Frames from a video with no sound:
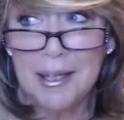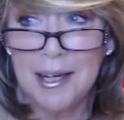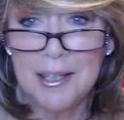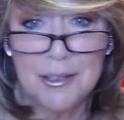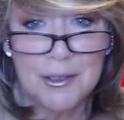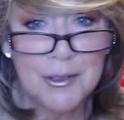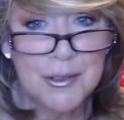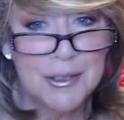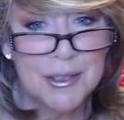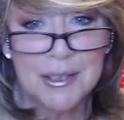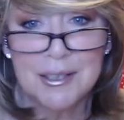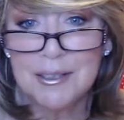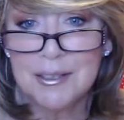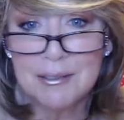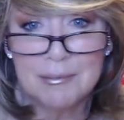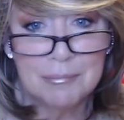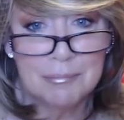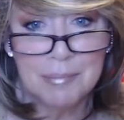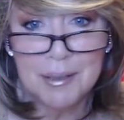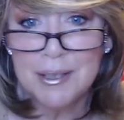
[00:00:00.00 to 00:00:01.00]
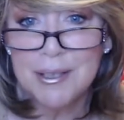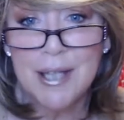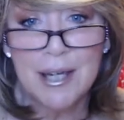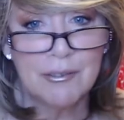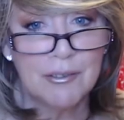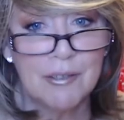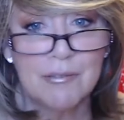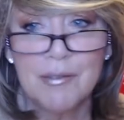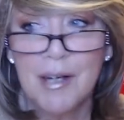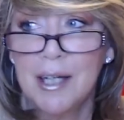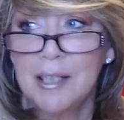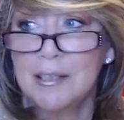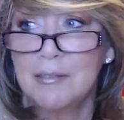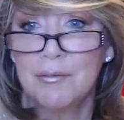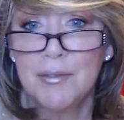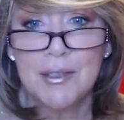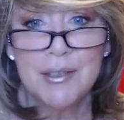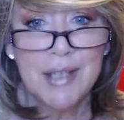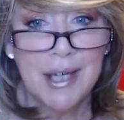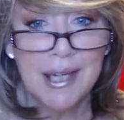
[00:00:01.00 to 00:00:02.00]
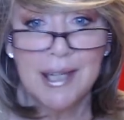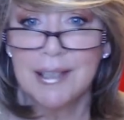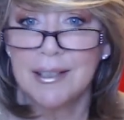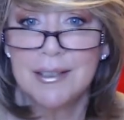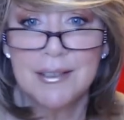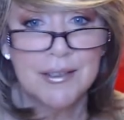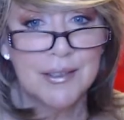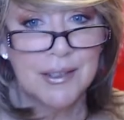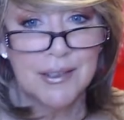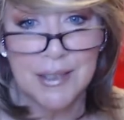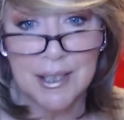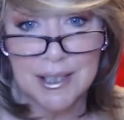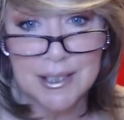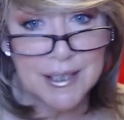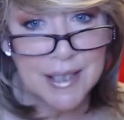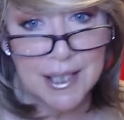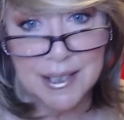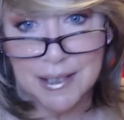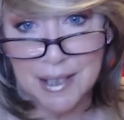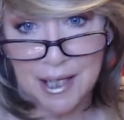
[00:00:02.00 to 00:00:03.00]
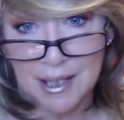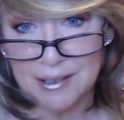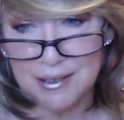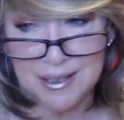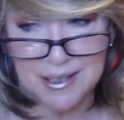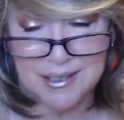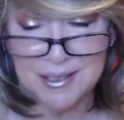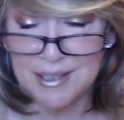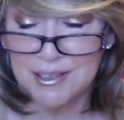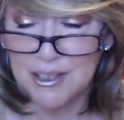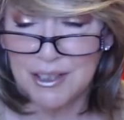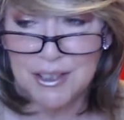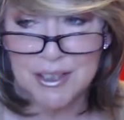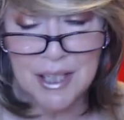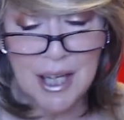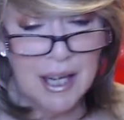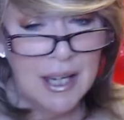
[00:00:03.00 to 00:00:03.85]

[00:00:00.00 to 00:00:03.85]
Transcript: I used to be terrified of the tannins and things like that. And these I just,